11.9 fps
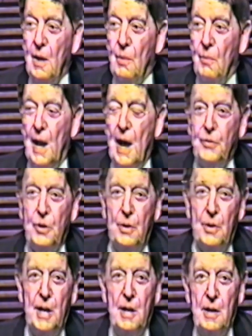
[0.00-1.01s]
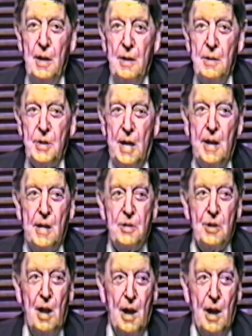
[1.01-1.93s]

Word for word: Well, after he said that's all